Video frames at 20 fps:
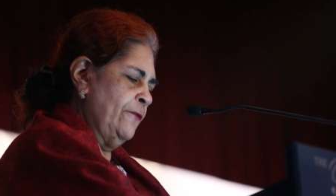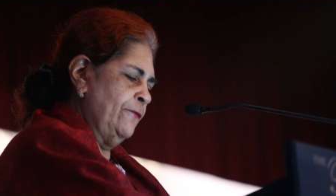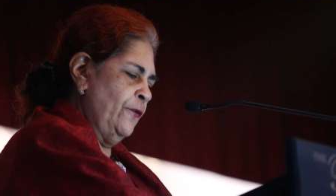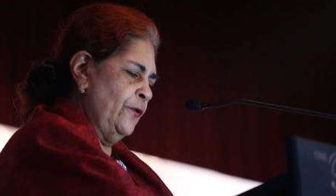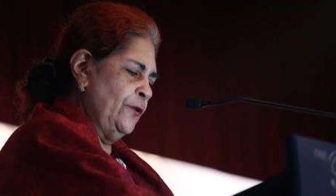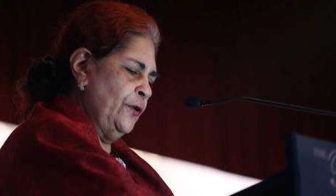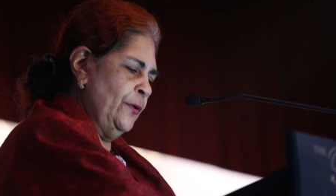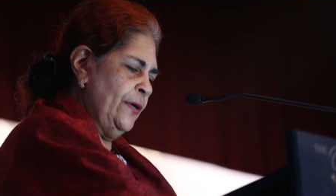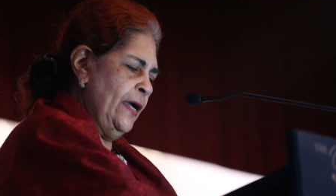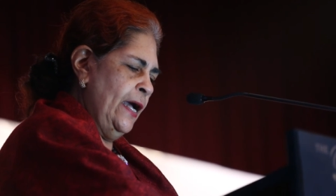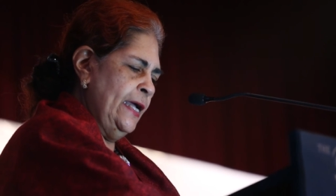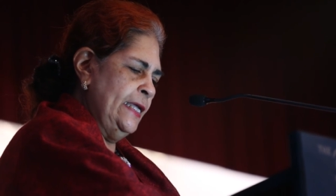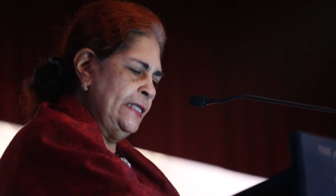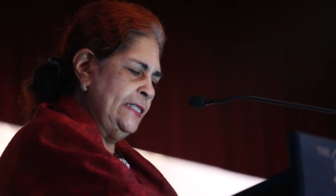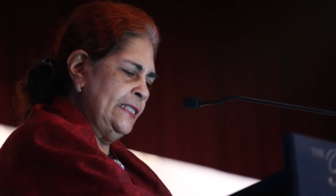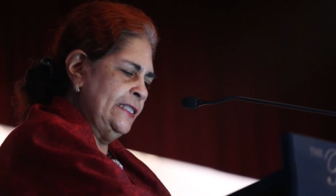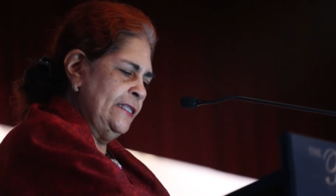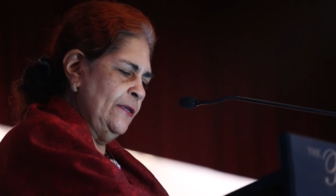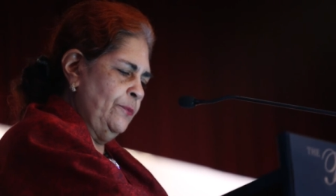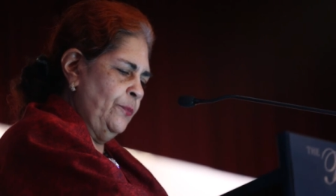for your
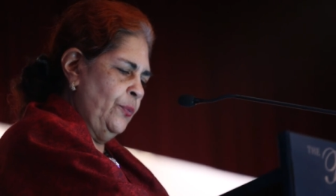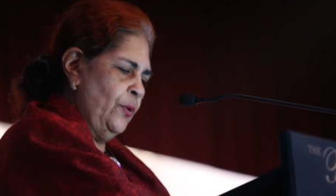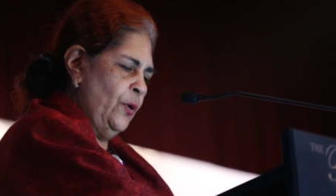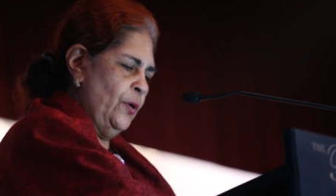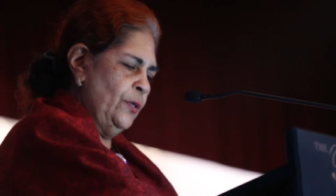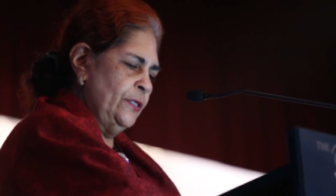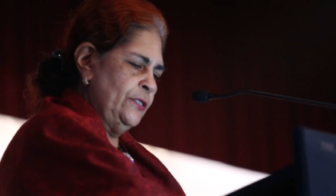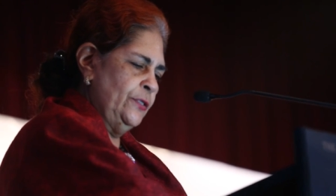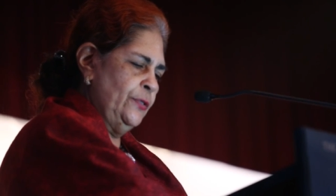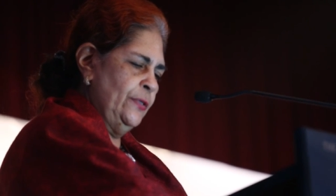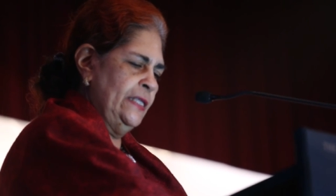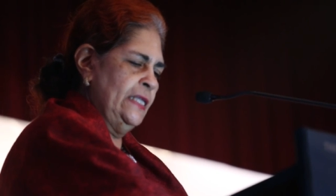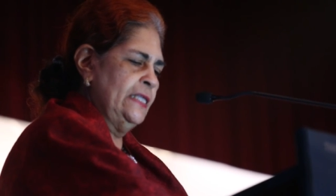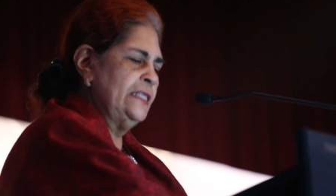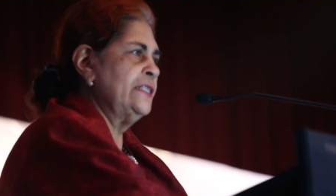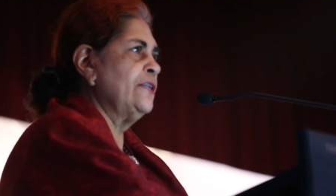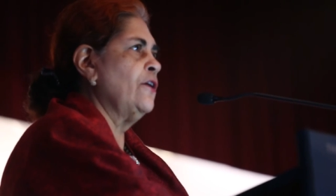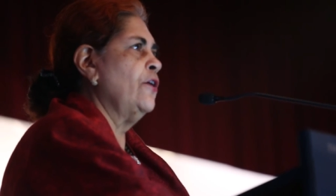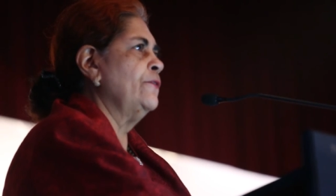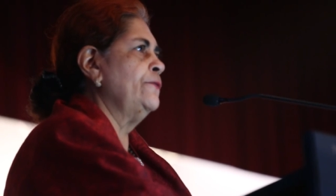kind support to
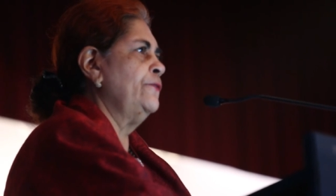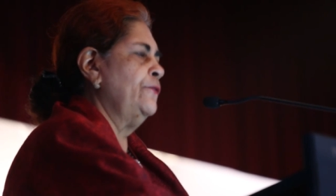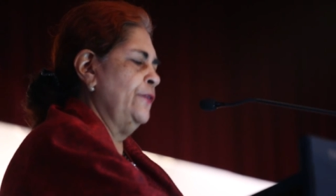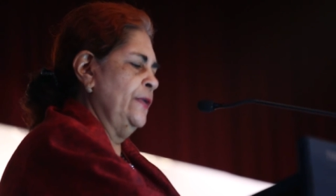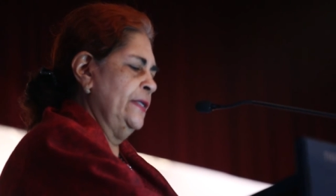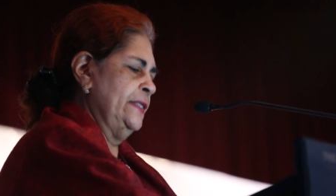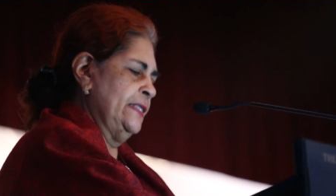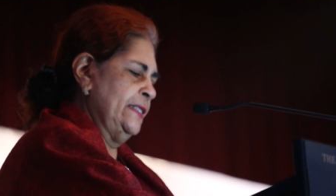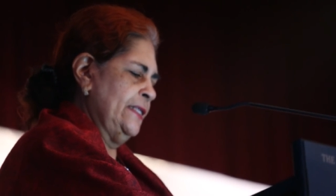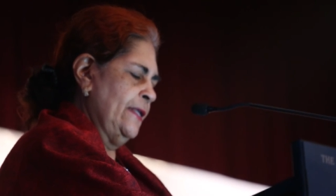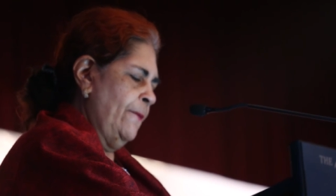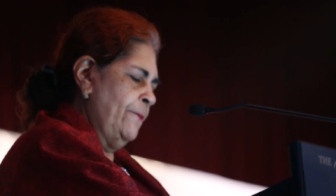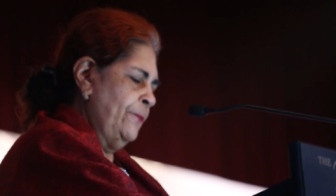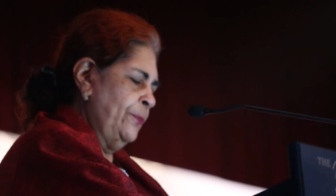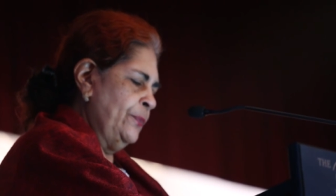this conference.